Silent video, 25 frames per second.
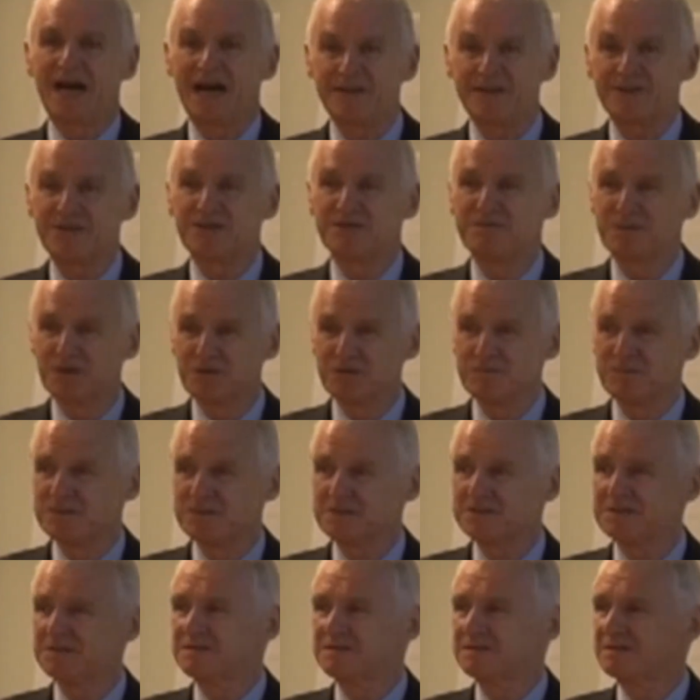At the
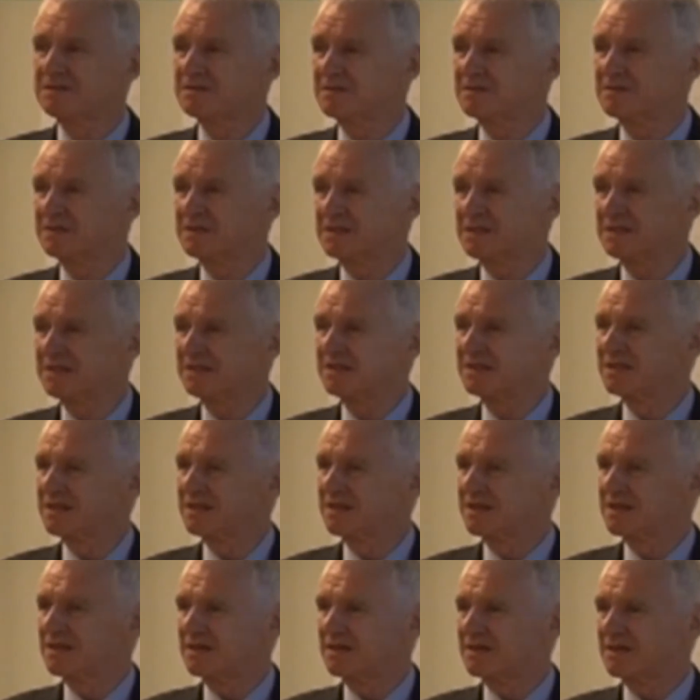moment, the
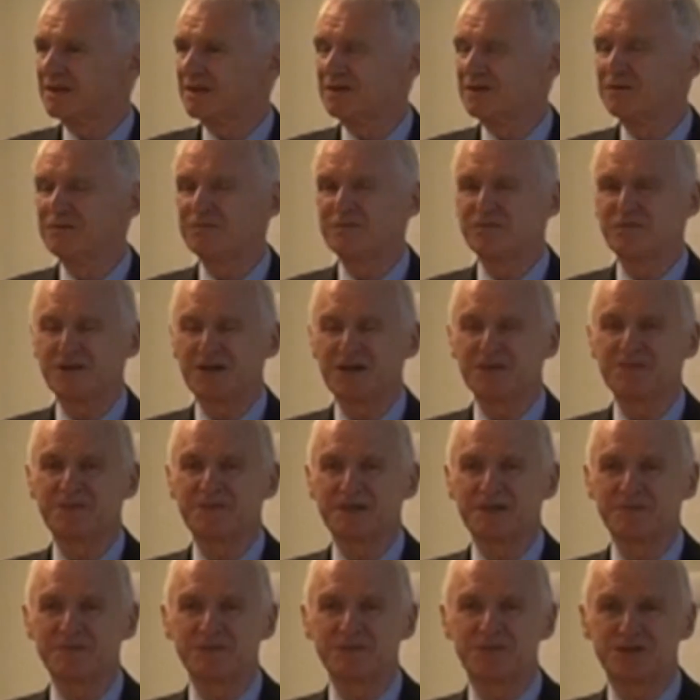
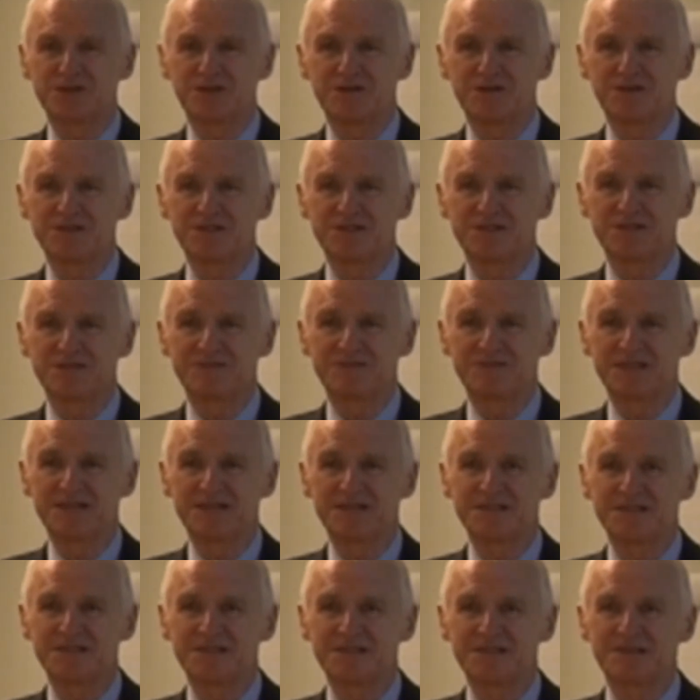overwhelming majority of
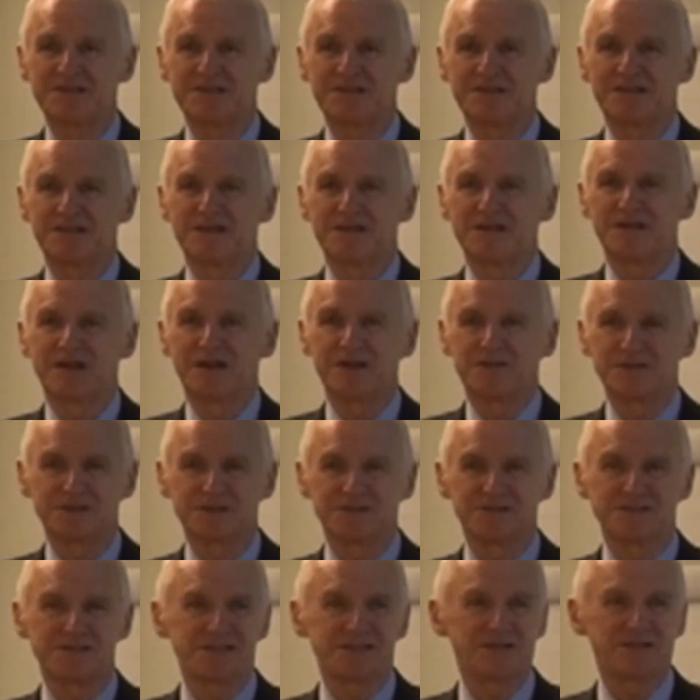data on
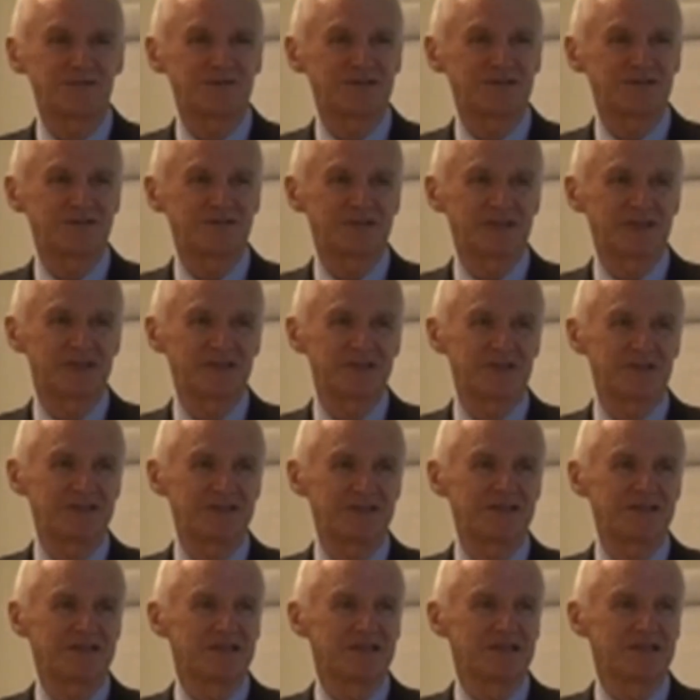consumption of
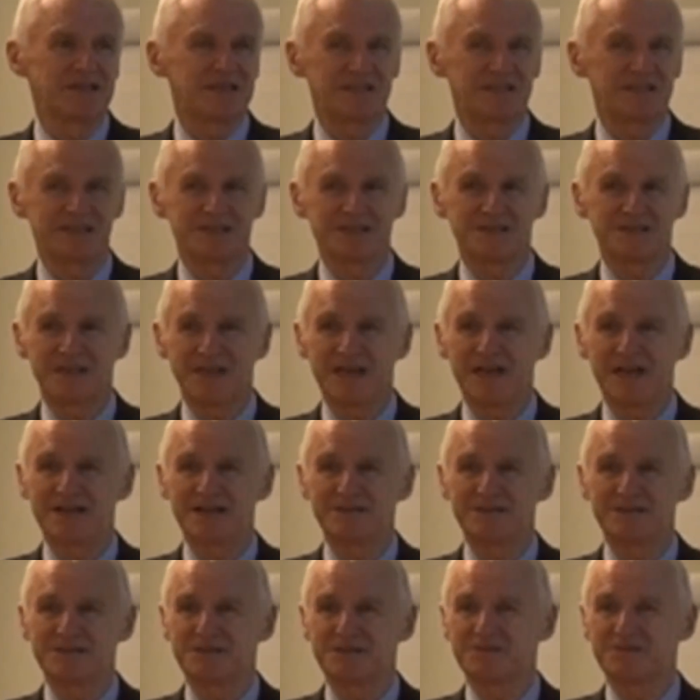energy is in the
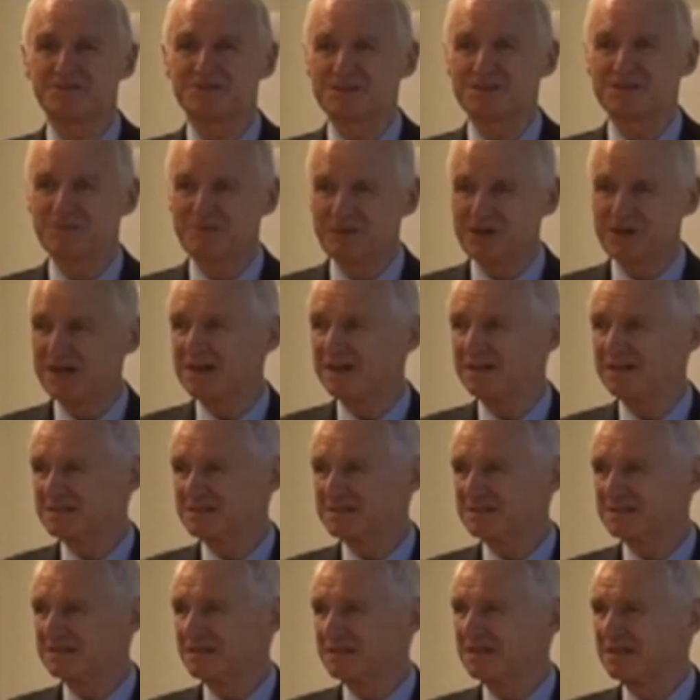hands of
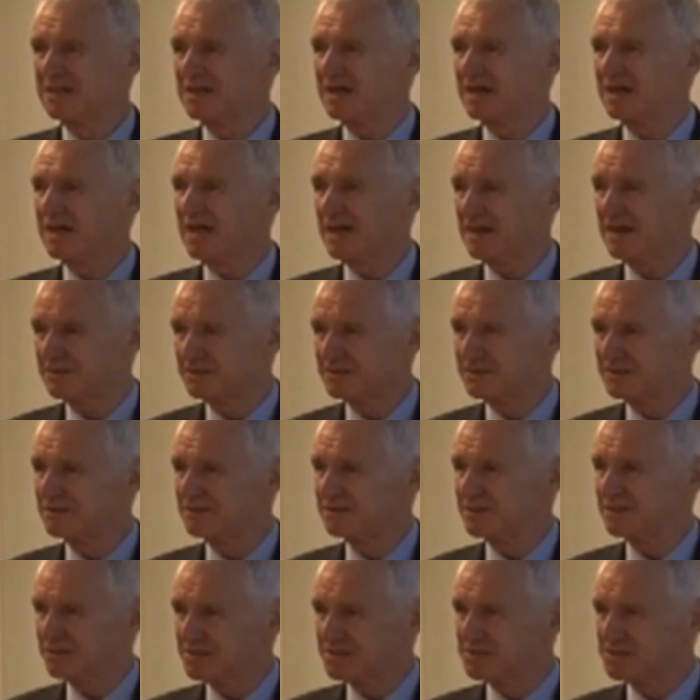suppliers, and
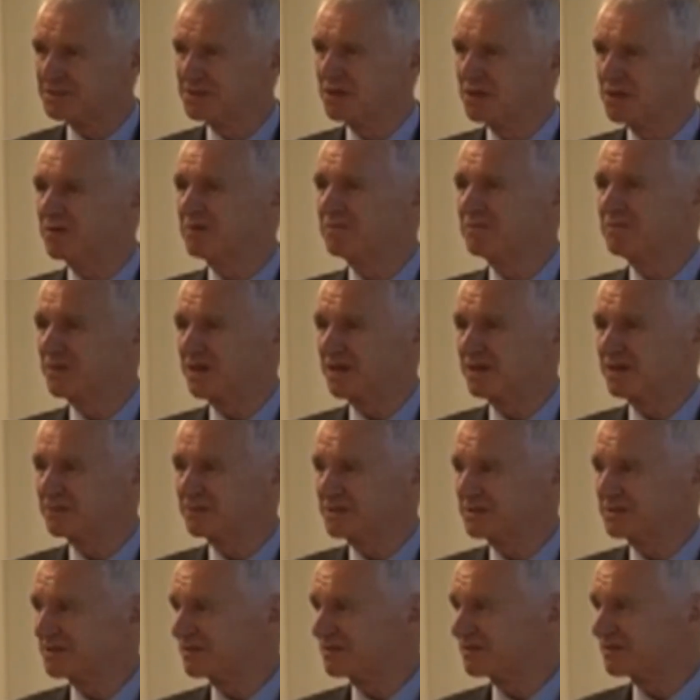there is no
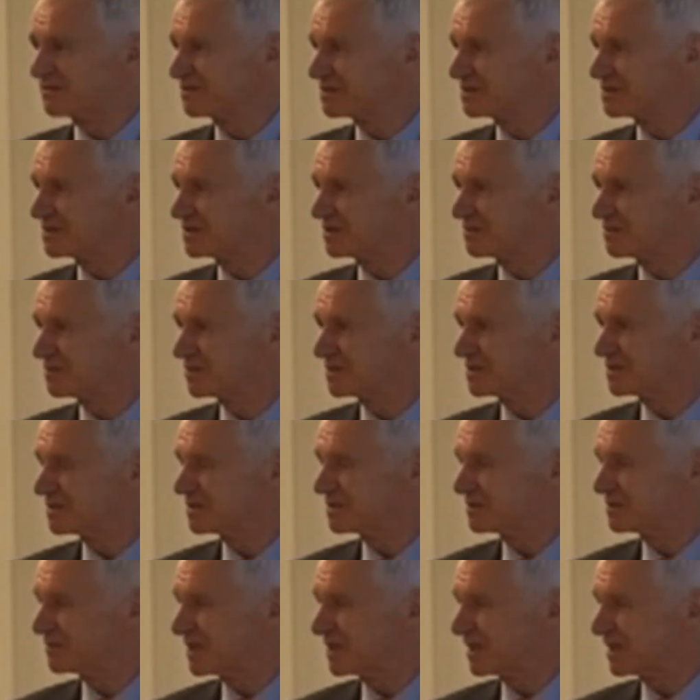empowerment of consumers
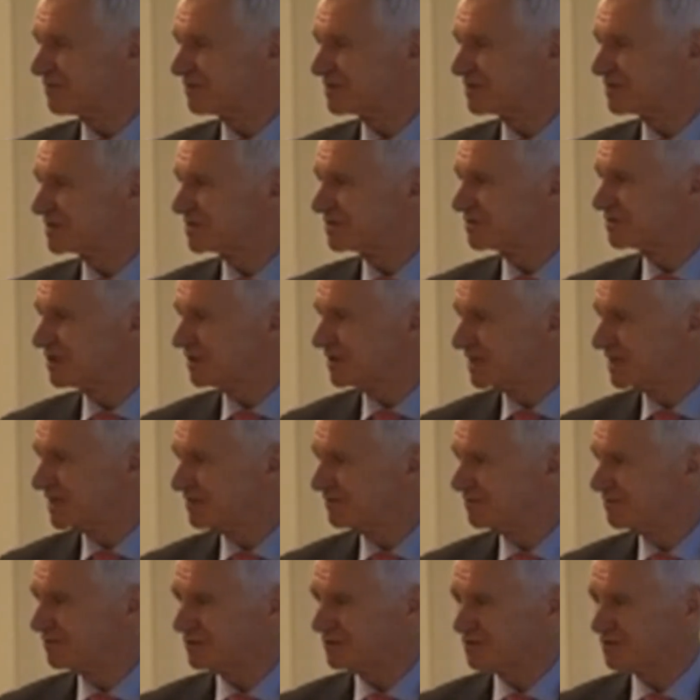to be able to
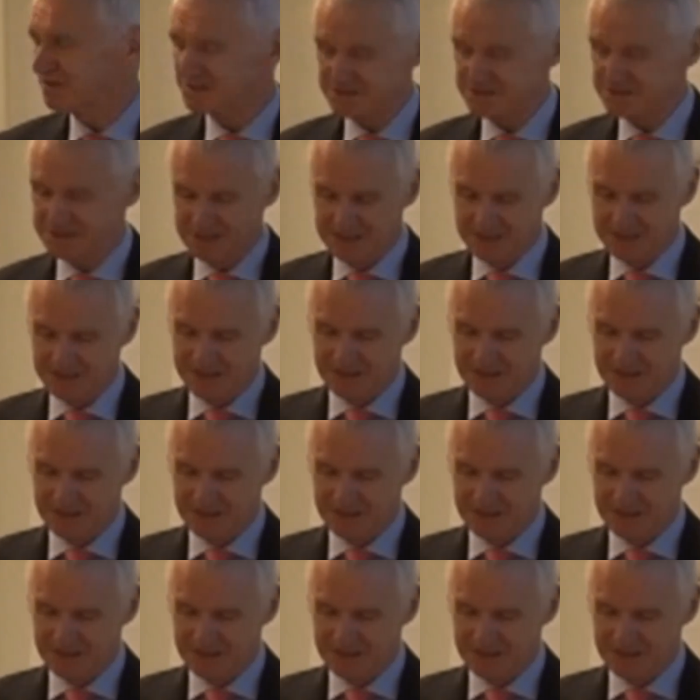influence